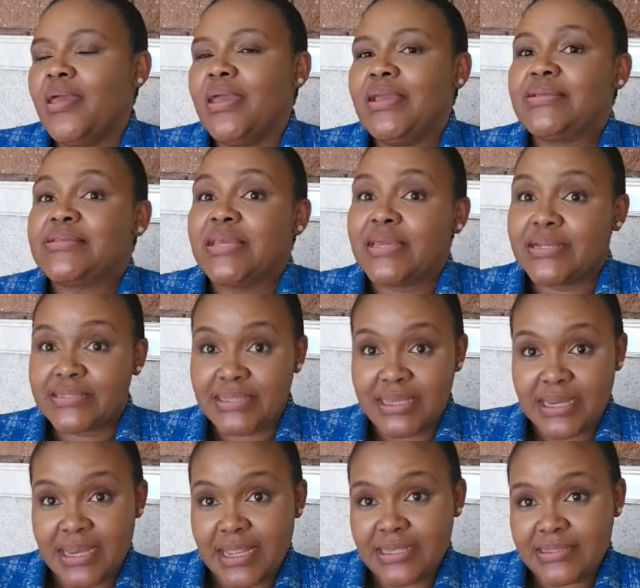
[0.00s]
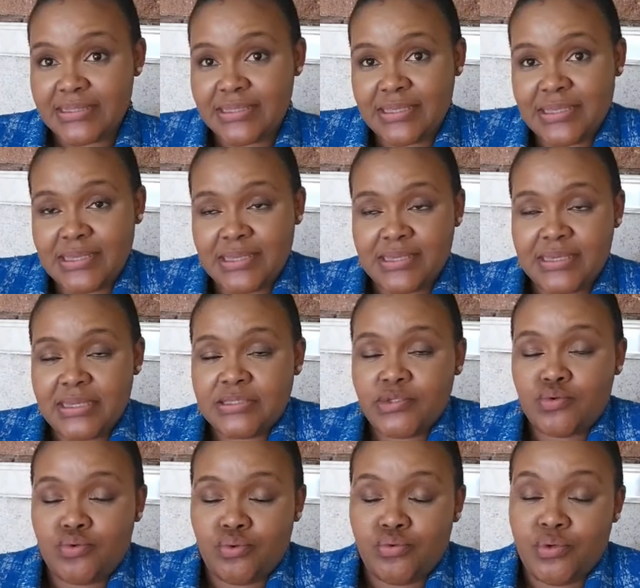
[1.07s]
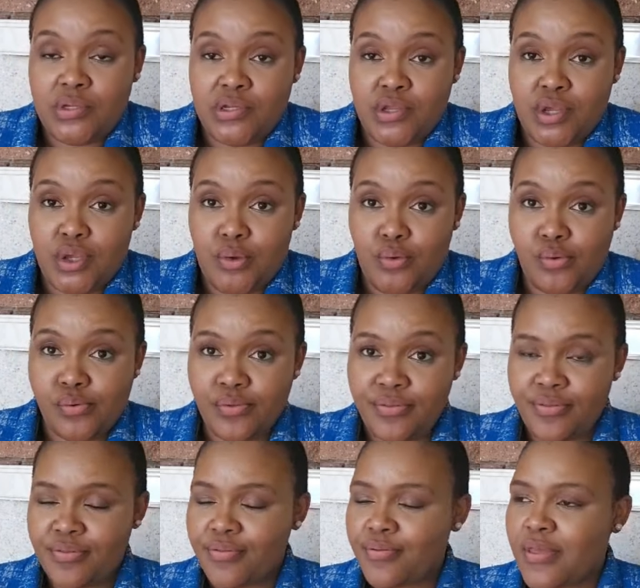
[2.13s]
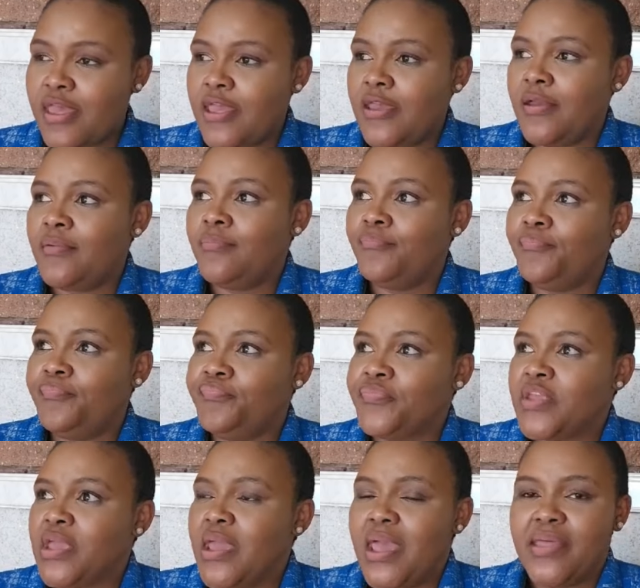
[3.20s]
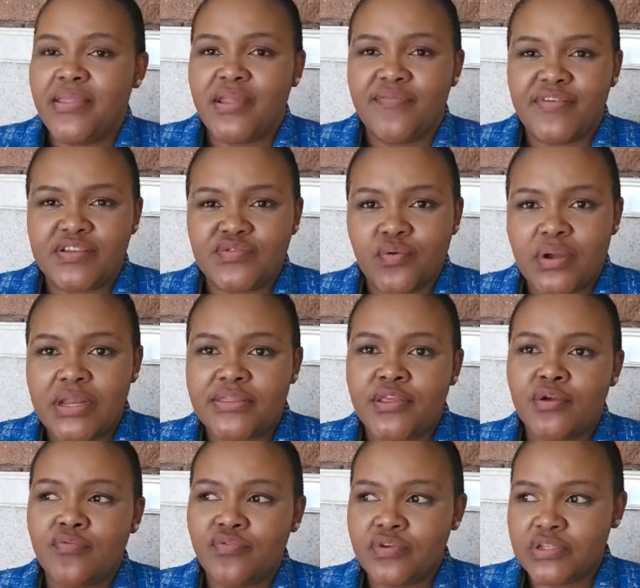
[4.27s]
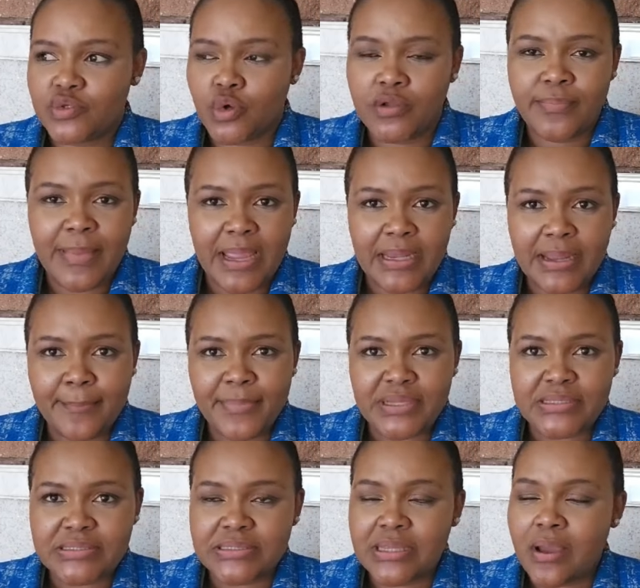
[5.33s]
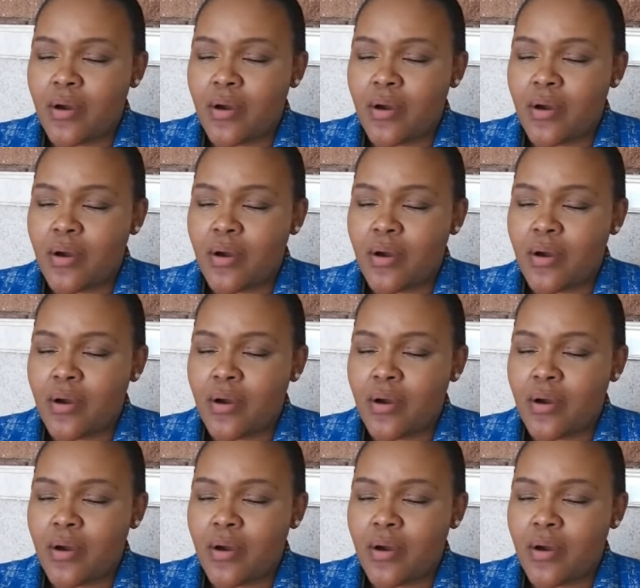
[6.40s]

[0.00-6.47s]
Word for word: a secretary yase yasesontweni ye-youth um and then fast forward i think umfundisi got my numbers